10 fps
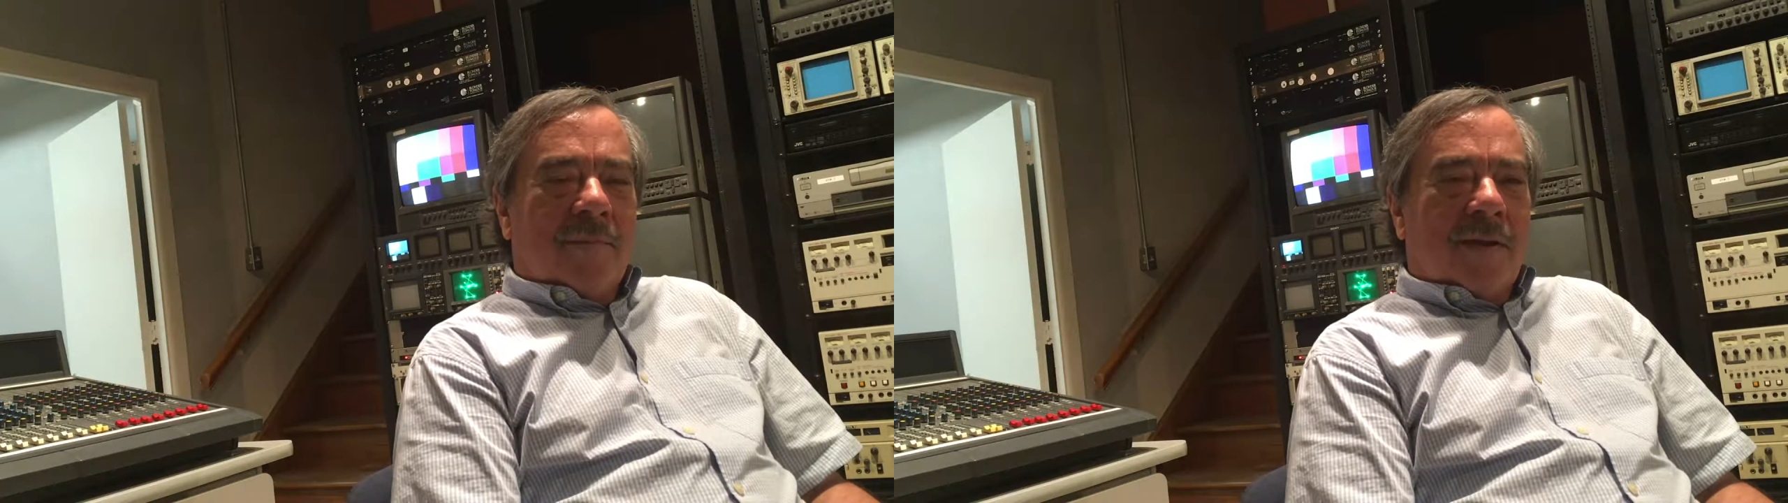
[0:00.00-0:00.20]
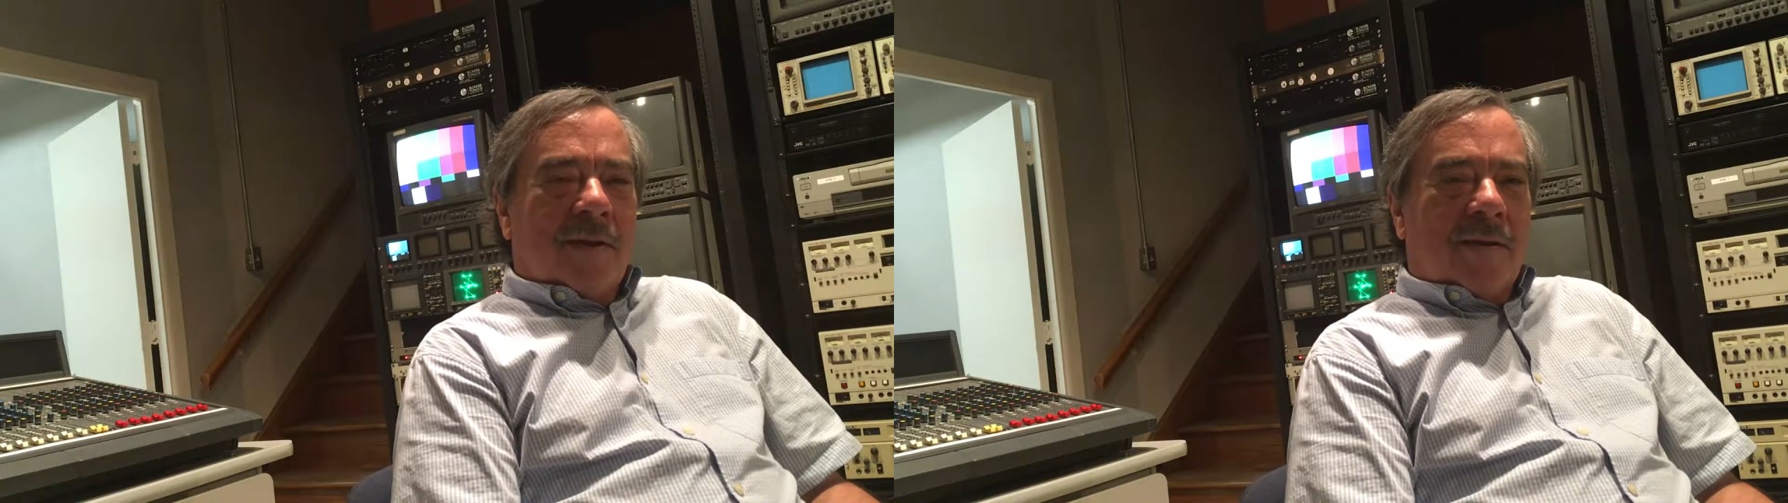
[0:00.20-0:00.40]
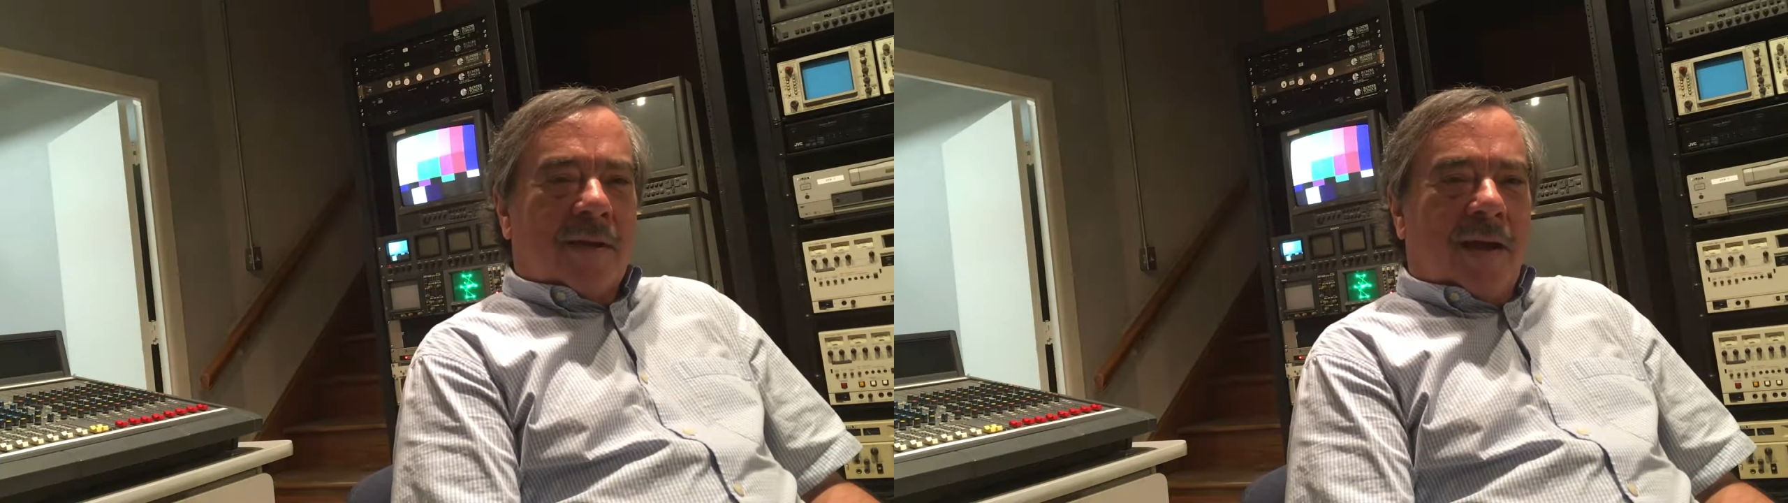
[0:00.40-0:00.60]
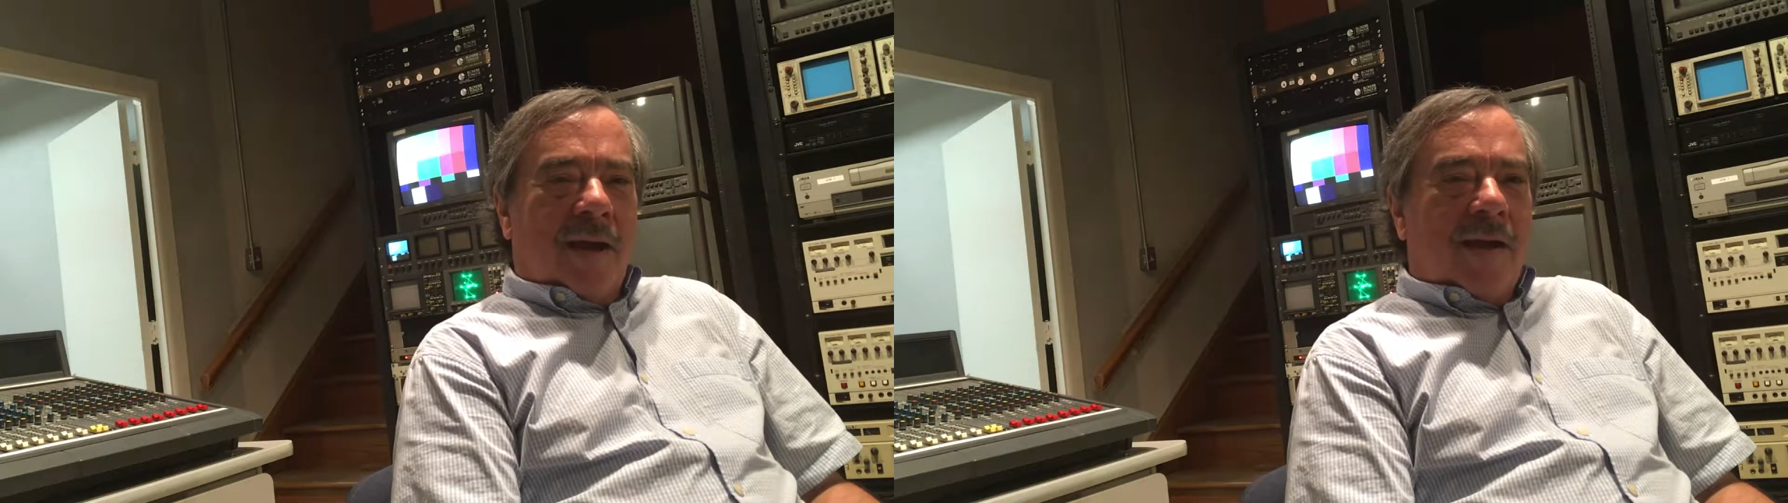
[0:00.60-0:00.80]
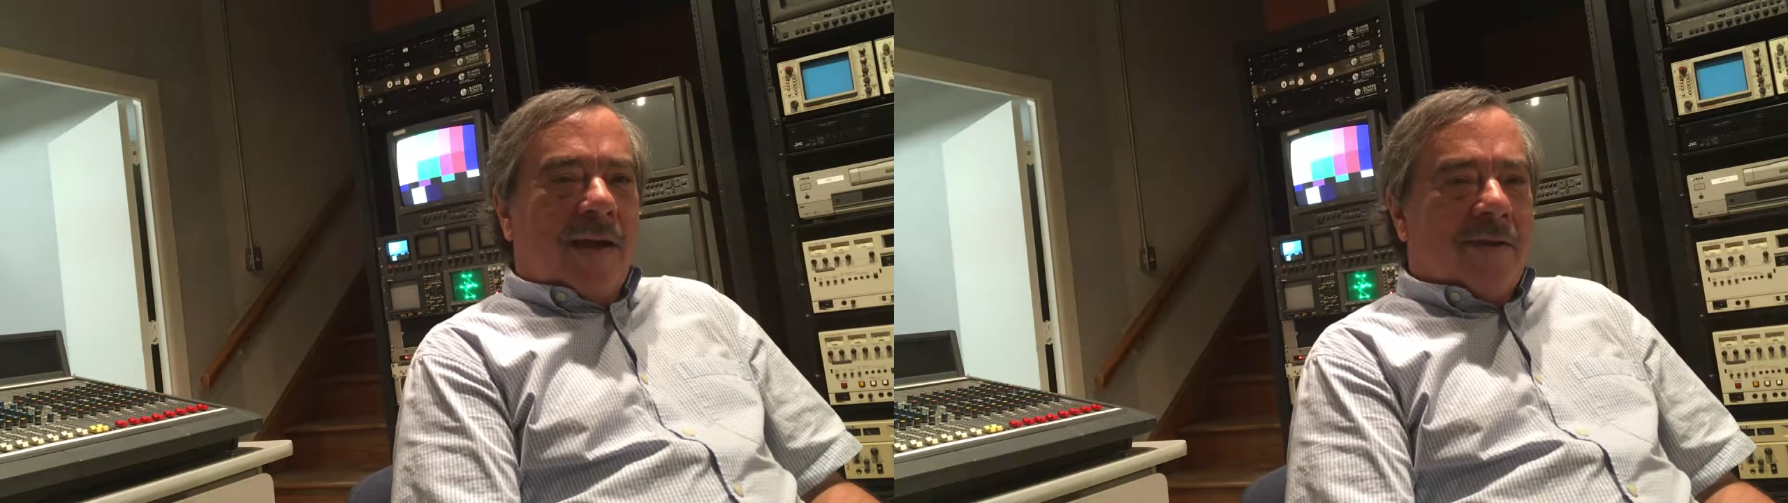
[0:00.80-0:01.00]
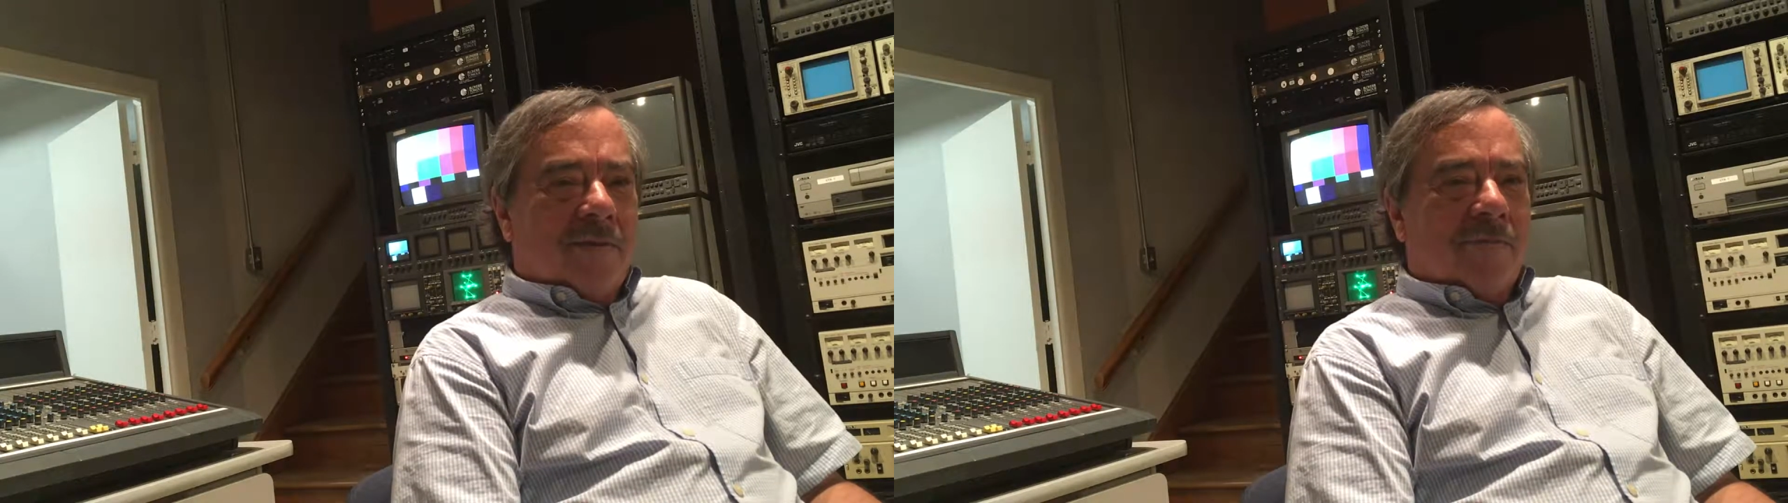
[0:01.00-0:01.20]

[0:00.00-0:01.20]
And I had to